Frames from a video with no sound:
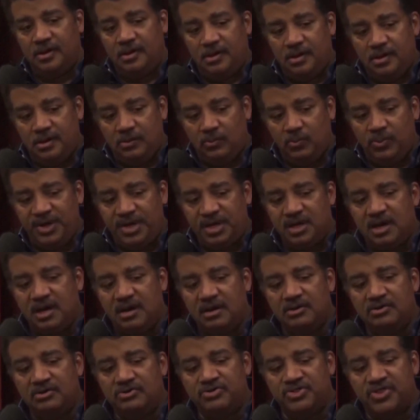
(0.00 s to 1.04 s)
We
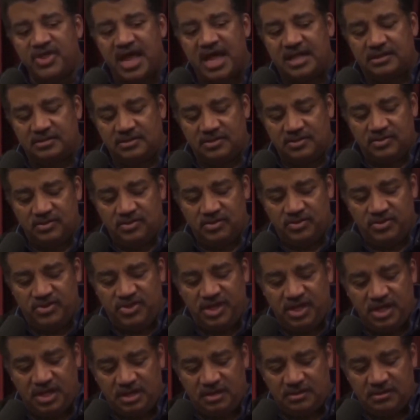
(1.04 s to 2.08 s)
know that
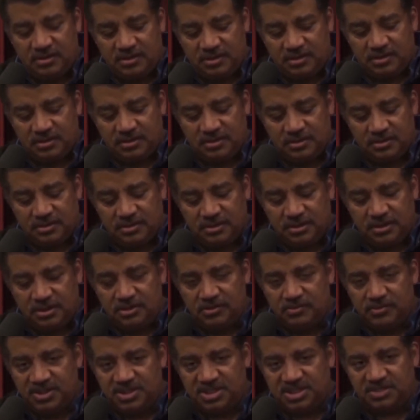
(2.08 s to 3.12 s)
the
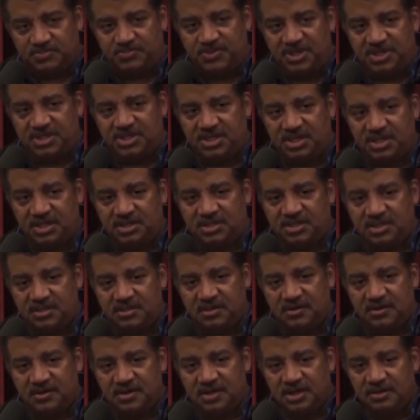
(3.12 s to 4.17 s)
human species
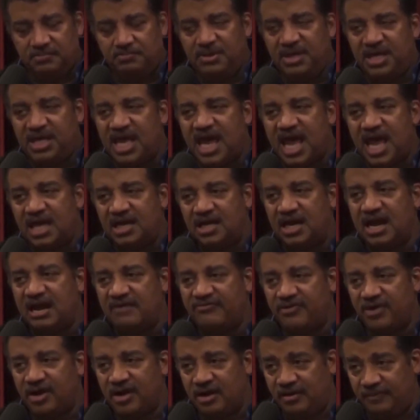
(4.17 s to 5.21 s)
began in
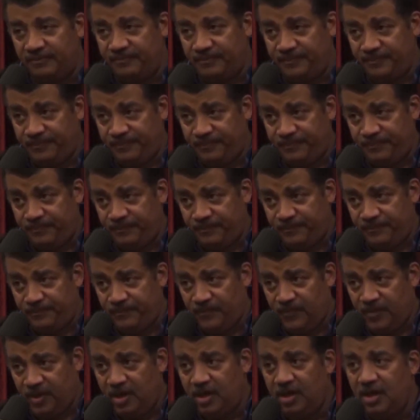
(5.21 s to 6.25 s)
Africa.
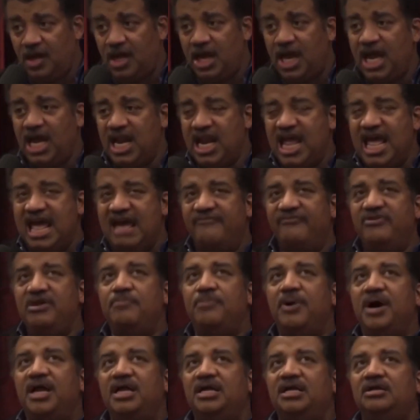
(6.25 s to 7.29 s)
And
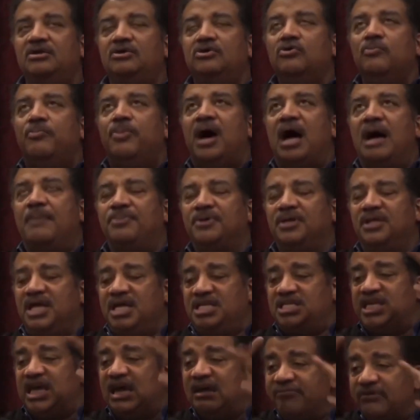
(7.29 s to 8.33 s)
everybody who populates
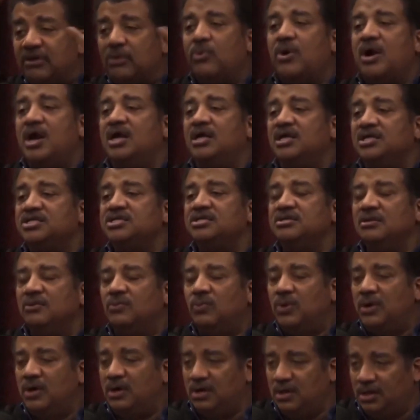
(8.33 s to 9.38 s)
everywhere else in the
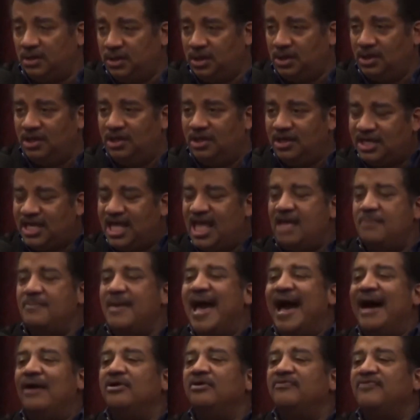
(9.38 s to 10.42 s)
world came
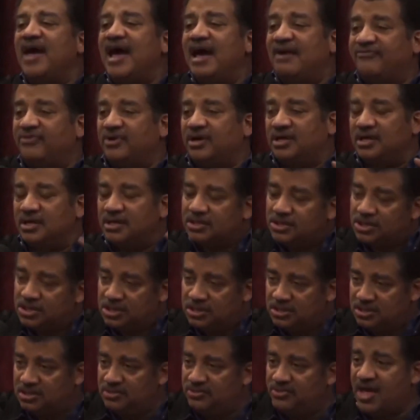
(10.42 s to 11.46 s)
out of Africa to
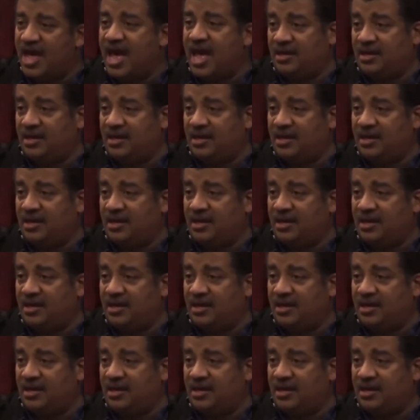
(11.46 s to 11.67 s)
do that.